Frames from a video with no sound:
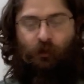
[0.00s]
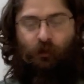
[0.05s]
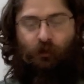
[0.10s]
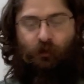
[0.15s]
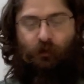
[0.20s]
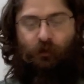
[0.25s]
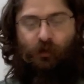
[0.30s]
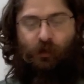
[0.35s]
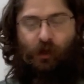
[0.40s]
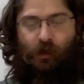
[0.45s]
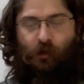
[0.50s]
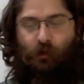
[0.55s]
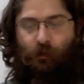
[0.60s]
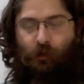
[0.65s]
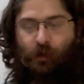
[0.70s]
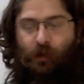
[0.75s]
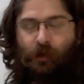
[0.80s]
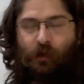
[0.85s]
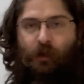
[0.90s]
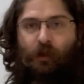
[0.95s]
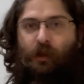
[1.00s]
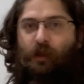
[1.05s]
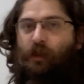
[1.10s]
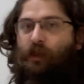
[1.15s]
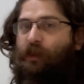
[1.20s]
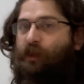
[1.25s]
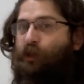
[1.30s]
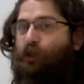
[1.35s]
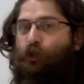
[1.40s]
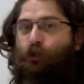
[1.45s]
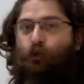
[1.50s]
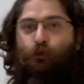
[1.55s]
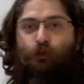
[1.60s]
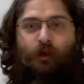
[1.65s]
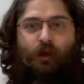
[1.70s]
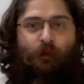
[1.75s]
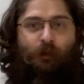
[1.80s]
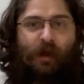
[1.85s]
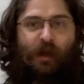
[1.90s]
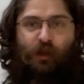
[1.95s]
So you
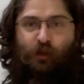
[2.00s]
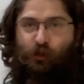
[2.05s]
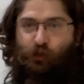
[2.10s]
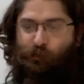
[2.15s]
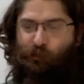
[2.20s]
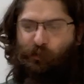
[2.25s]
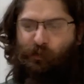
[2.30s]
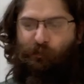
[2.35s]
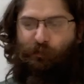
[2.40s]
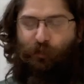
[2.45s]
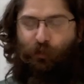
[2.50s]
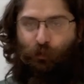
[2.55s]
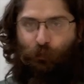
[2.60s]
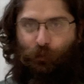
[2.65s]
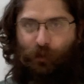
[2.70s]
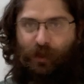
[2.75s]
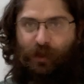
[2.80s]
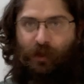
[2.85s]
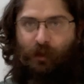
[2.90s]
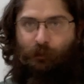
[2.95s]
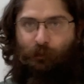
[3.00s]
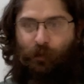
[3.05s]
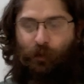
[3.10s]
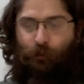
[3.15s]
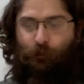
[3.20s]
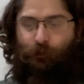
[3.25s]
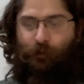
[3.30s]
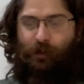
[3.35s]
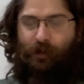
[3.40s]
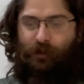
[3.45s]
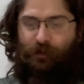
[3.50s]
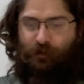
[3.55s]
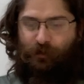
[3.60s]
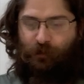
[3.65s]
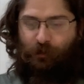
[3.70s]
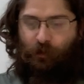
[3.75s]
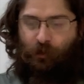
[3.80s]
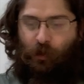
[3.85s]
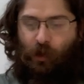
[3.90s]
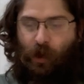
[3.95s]
can make a total of 3 butterflies.
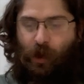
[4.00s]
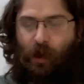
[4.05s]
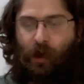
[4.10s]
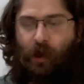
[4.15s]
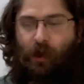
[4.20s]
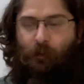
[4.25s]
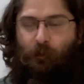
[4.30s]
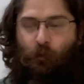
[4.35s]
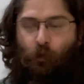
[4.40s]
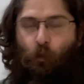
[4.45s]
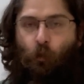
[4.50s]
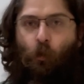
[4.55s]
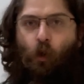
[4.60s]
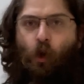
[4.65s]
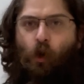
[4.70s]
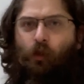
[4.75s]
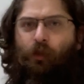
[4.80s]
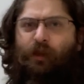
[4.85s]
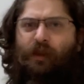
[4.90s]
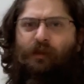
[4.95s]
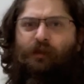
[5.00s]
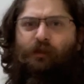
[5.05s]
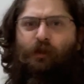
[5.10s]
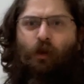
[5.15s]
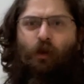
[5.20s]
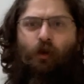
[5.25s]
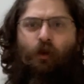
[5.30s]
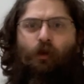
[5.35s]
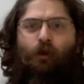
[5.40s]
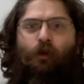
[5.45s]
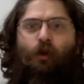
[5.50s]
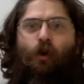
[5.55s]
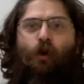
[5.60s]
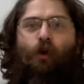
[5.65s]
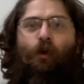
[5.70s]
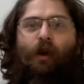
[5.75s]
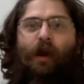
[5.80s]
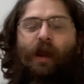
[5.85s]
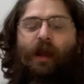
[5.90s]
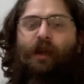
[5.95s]
All these
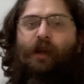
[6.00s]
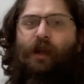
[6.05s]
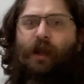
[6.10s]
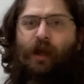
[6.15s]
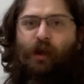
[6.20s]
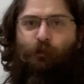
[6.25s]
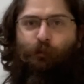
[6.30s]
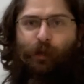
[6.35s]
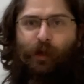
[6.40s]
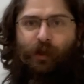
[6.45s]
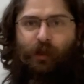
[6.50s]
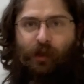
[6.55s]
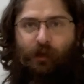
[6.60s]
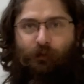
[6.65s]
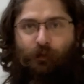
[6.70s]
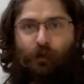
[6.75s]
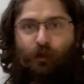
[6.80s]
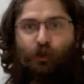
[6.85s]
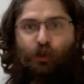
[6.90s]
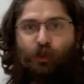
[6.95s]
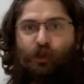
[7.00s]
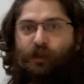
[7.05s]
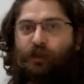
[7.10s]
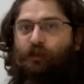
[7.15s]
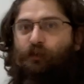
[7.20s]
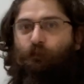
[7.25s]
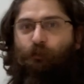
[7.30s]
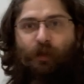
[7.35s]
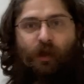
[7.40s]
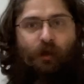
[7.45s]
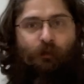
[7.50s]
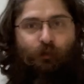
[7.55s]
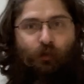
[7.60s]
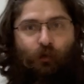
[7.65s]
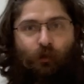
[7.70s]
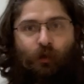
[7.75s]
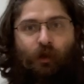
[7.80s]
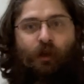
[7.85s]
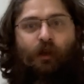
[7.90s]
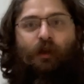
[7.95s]
are 8.5 by 11 sheets of
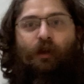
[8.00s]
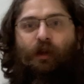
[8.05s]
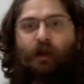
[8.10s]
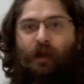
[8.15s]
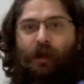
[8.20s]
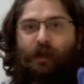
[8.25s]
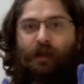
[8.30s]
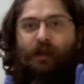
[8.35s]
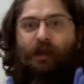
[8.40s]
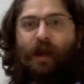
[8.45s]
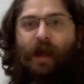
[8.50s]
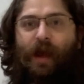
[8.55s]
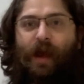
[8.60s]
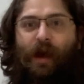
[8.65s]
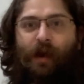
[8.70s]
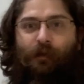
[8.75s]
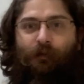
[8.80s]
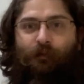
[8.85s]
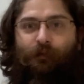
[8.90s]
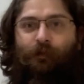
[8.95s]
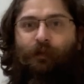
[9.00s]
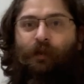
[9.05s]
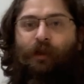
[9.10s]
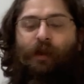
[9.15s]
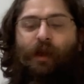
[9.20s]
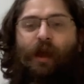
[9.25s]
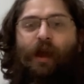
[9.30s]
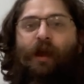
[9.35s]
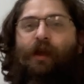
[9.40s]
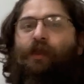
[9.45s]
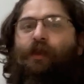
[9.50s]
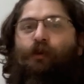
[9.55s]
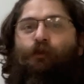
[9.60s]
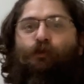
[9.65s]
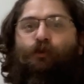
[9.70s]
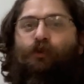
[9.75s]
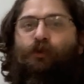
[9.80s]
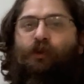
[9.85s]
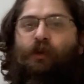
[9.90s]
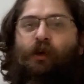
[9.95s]
paper cut in half, and they're
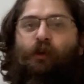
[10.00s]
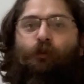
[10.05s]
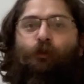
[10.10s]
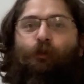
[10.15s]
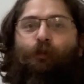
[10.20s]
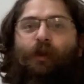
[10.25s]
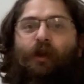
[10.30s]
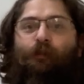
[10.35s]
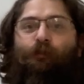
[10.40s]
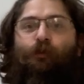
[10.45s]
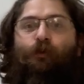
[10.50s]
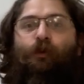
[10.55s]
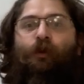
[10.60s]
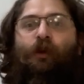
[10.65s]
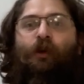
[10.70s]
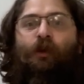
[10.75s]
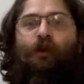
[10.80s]
just colored paper.